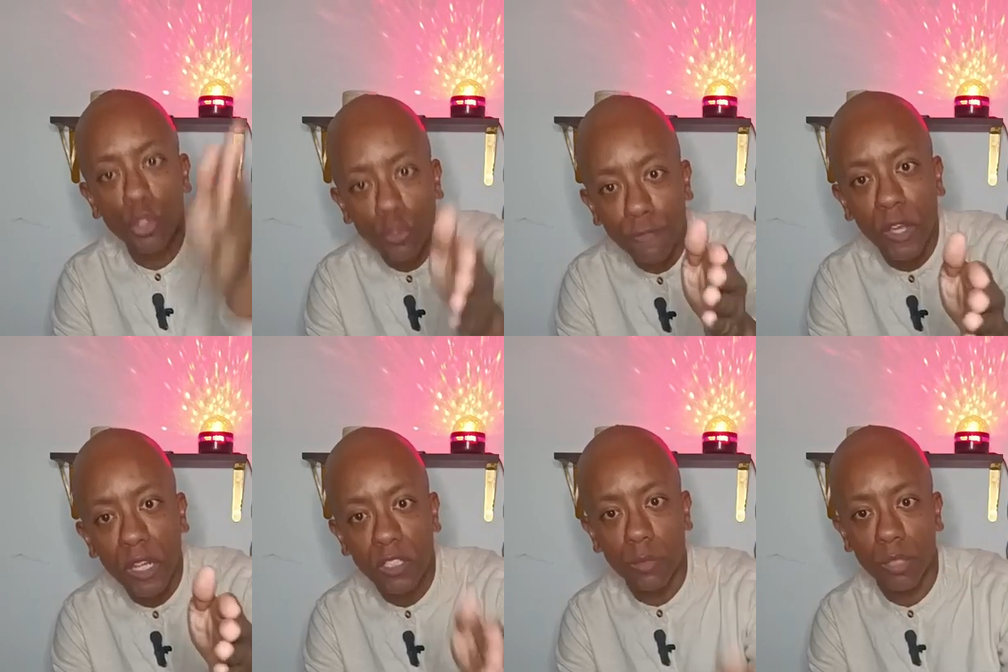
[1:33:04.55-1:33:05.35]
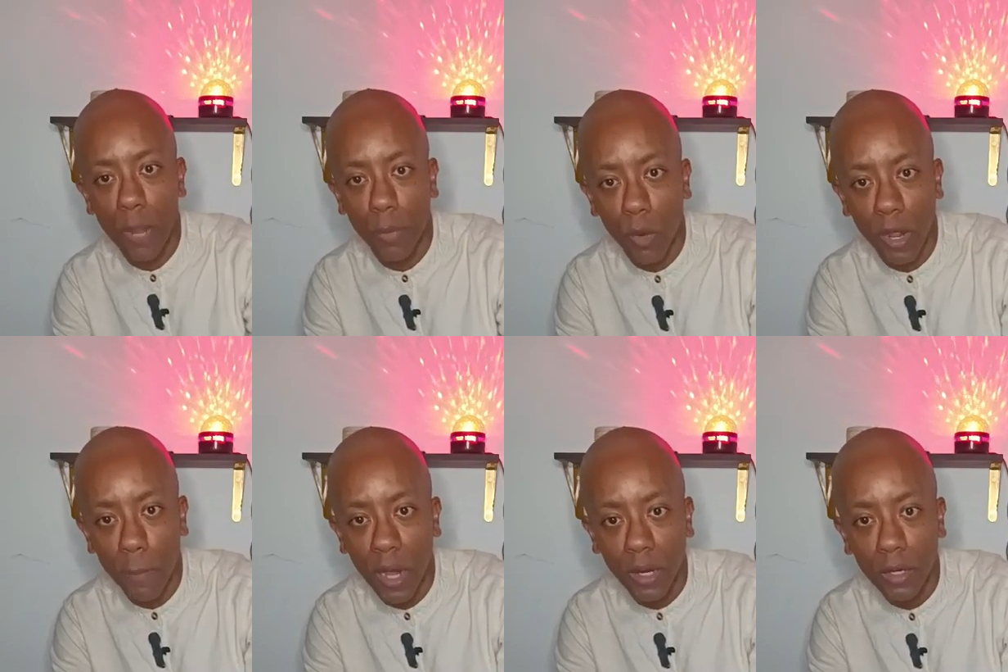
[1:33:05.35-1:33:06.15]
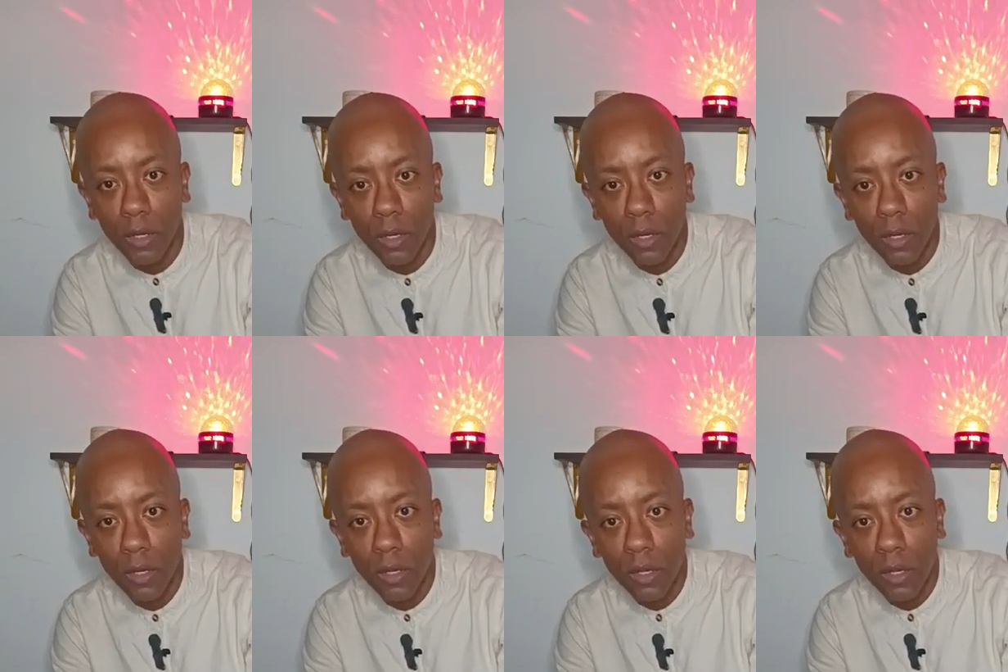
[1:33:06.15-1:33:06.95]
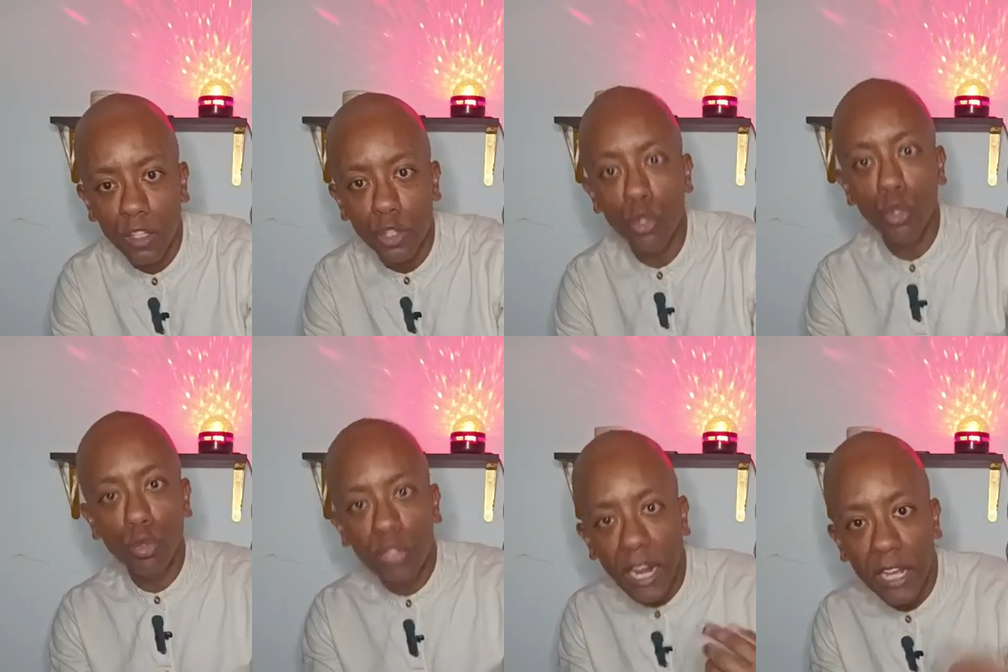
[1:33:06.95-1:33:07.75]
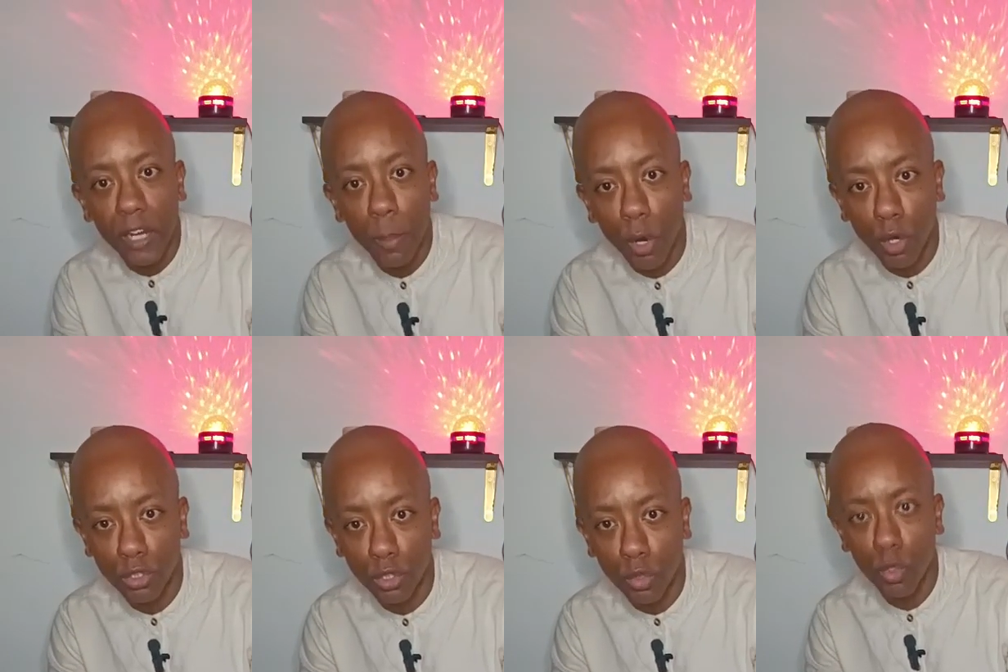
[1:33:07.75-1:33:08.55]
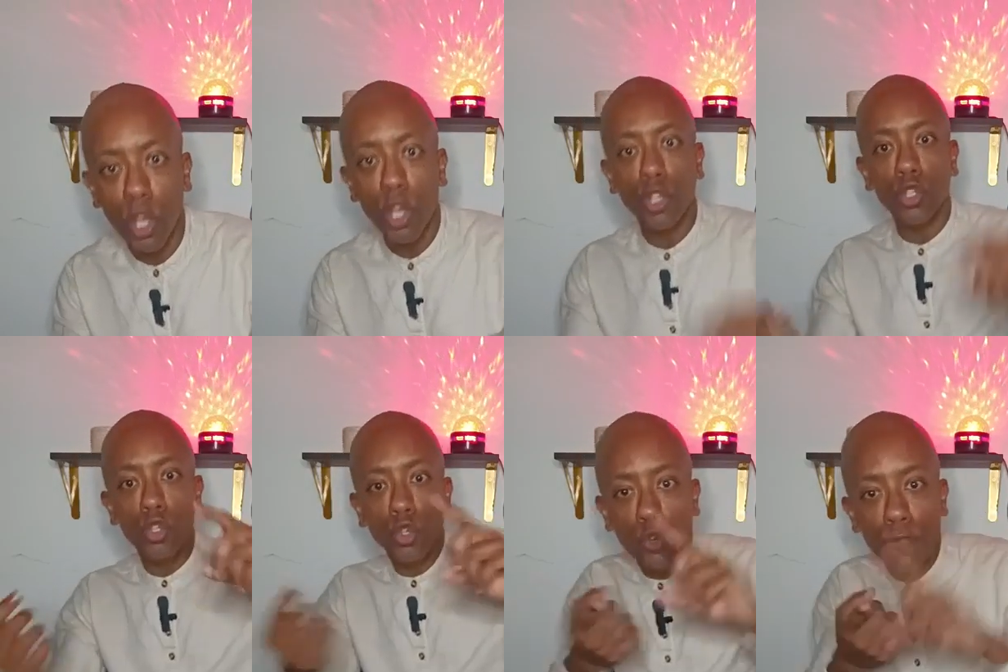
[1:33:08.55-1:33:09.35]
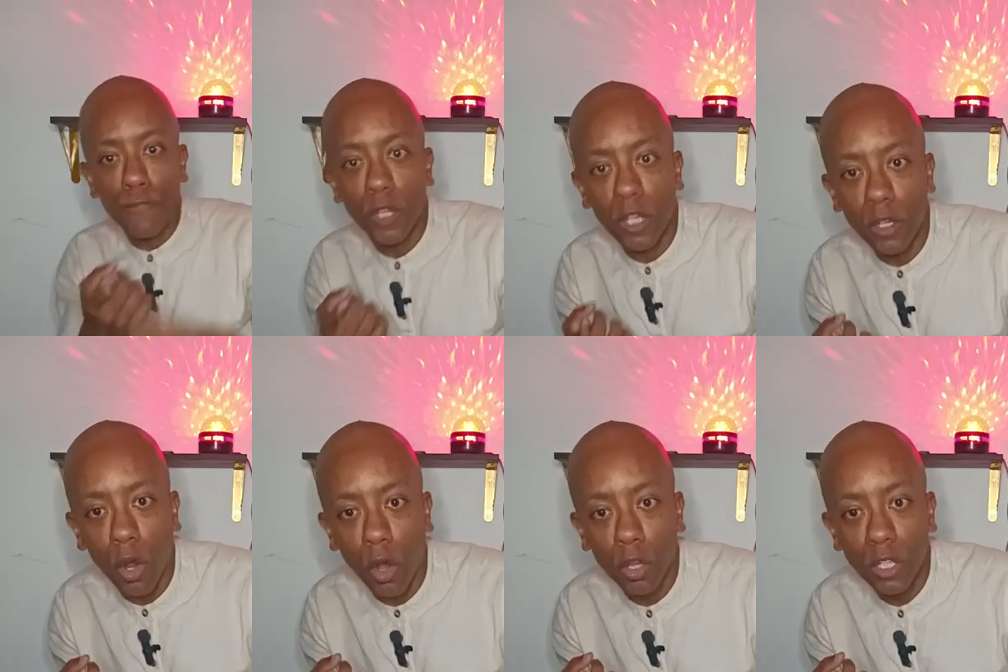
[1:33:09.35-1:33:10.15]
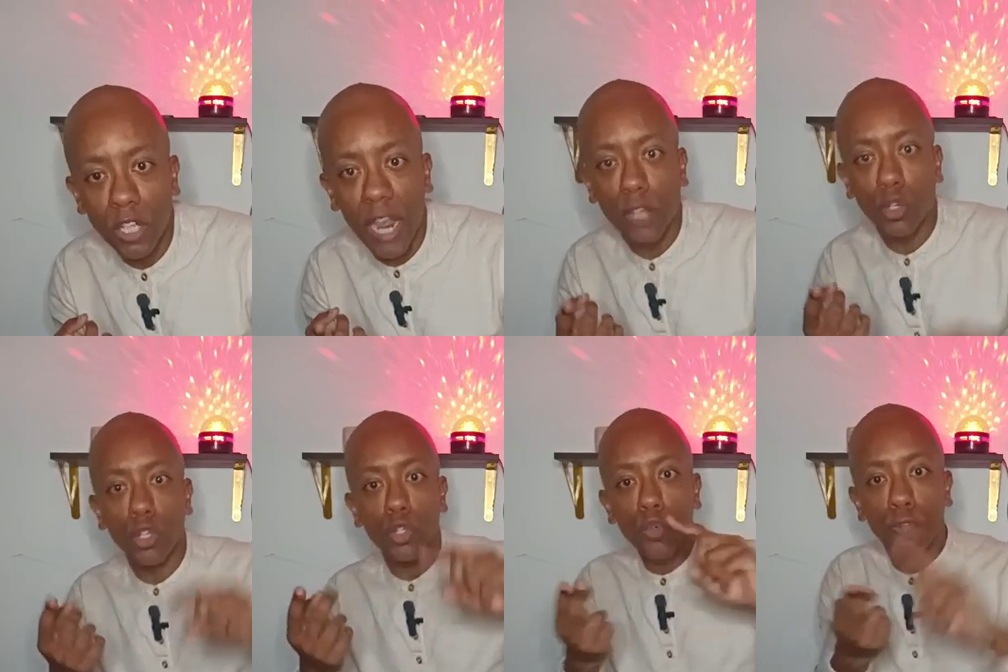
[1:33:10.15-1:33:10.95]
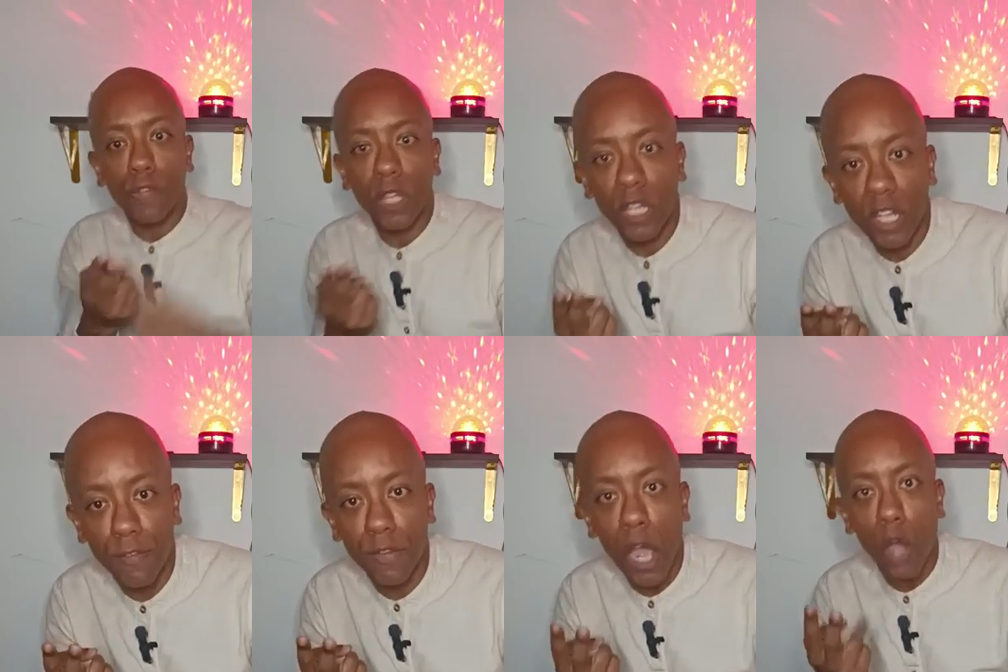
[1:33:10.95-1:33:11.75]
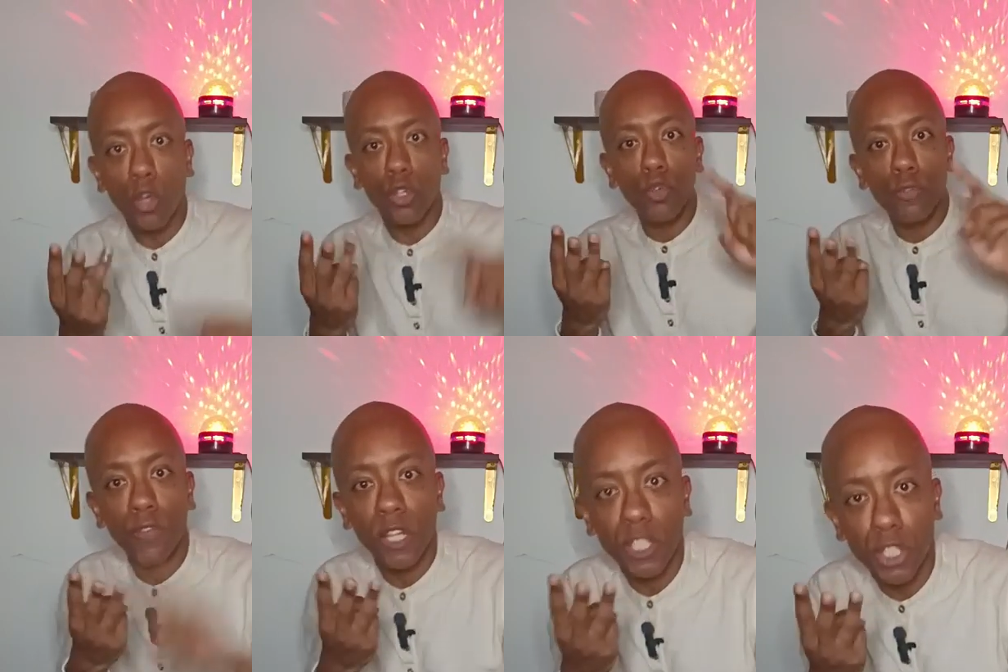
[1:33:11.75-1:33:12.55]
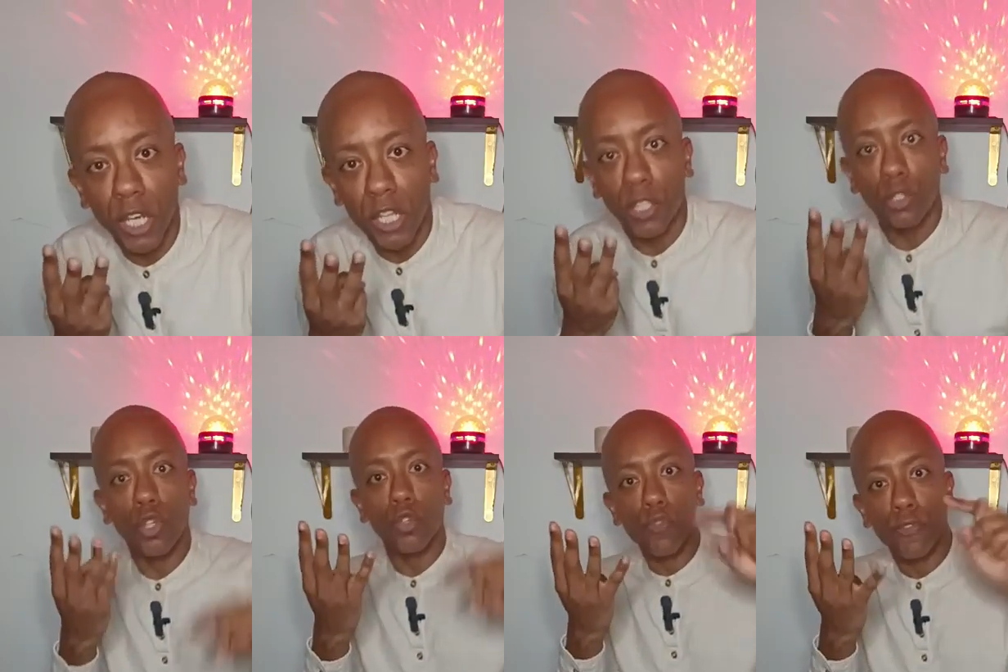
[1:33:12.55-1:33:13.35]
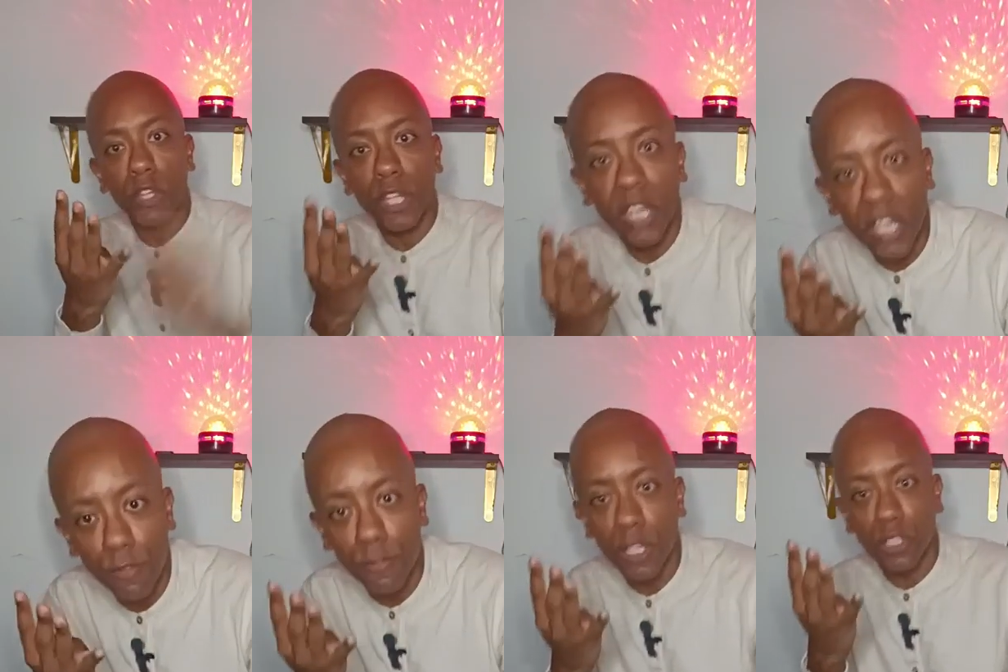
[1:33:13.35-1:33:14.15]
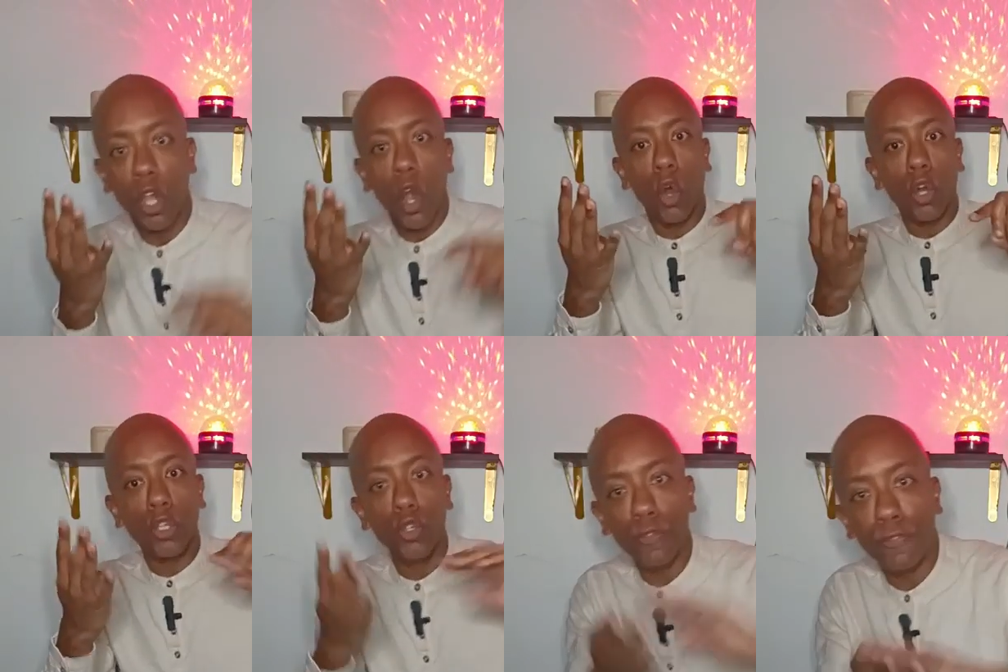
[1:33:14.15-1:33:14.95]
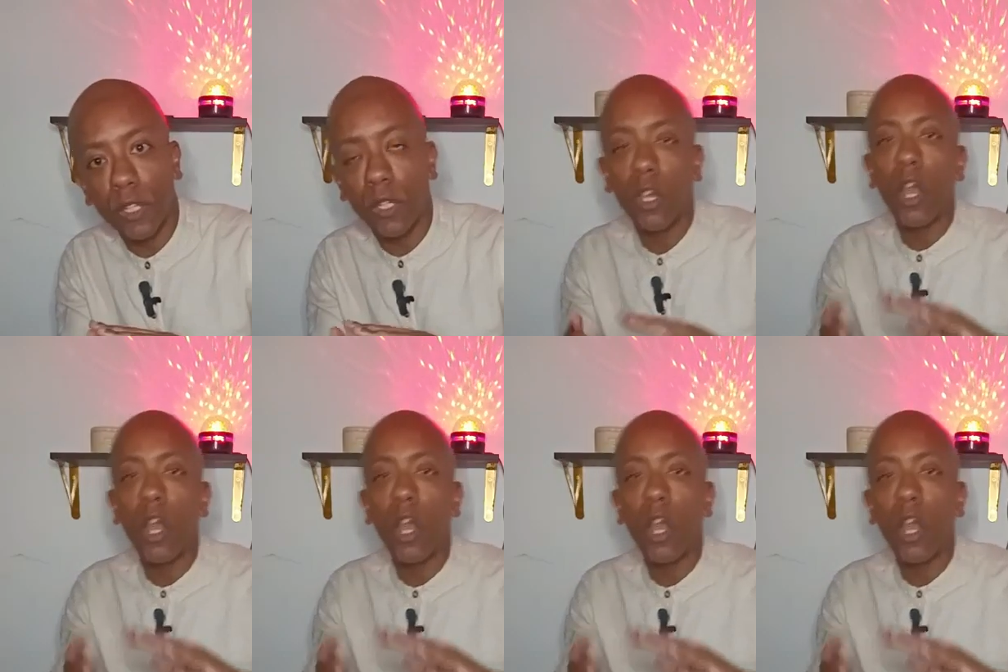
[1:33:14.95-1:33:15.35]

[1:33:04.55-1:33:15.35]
you feeling some type of way about it, you taking it personal, you feeling all attacked, or you feeling left out, or you feeling jealous, or you feeling envious, or you feeling